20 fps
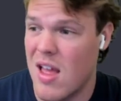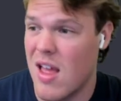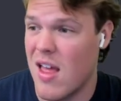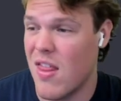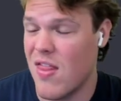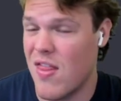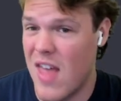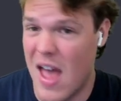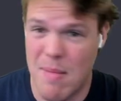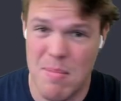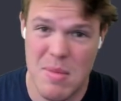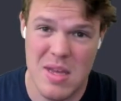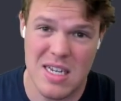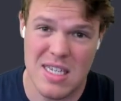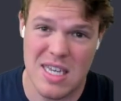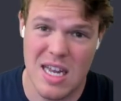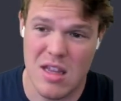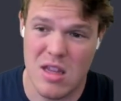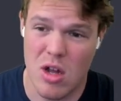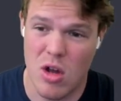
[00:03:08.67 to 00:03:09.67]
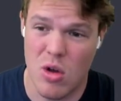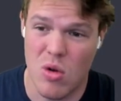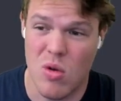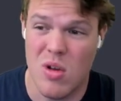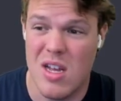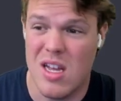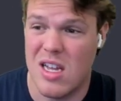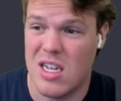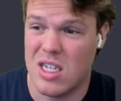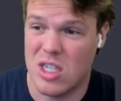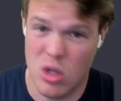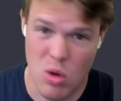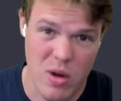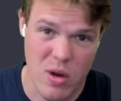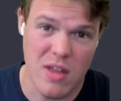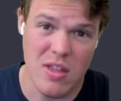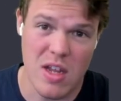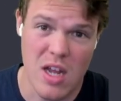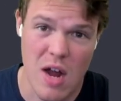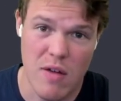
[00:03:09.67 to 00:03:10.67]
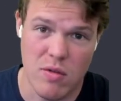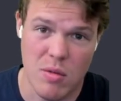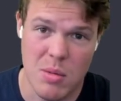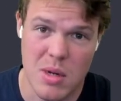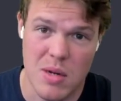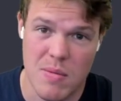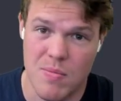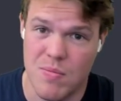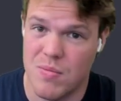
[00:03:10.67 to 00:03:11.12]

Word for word: That being said, though, so can the government.